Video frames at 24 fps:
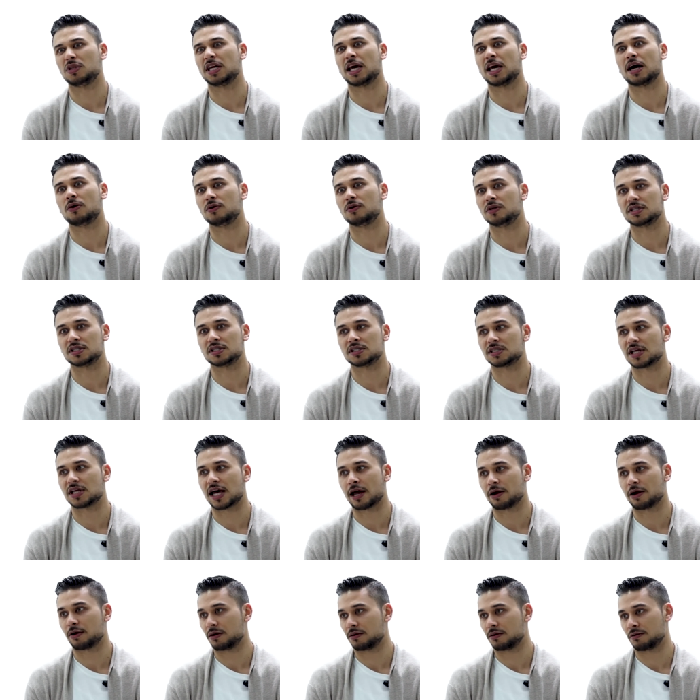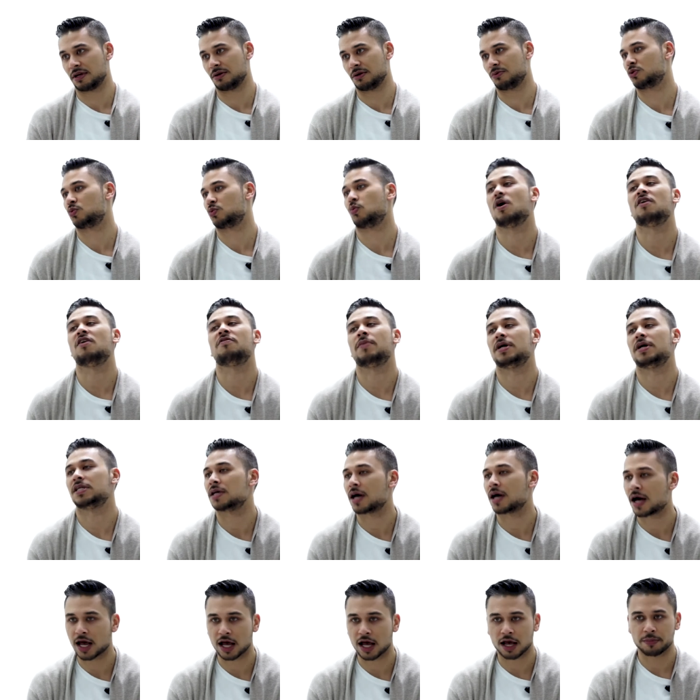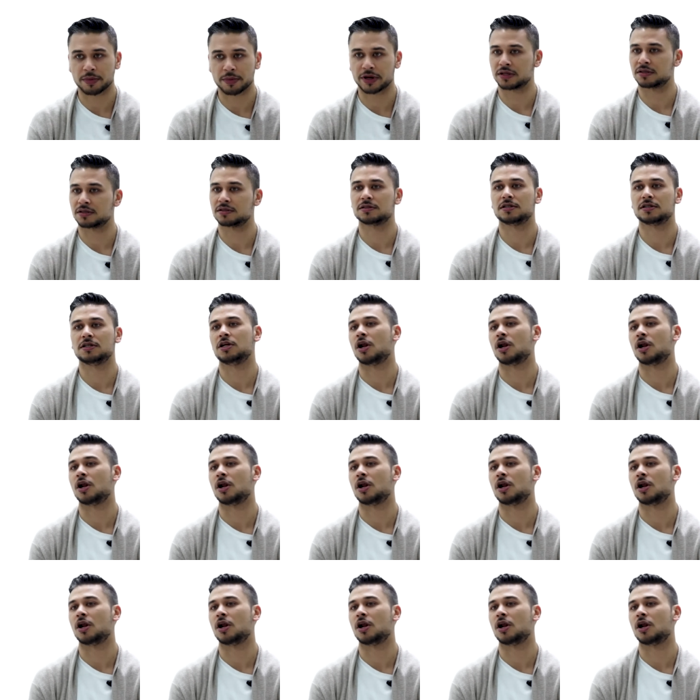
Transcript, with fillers: the elders that it, it was worth my time and,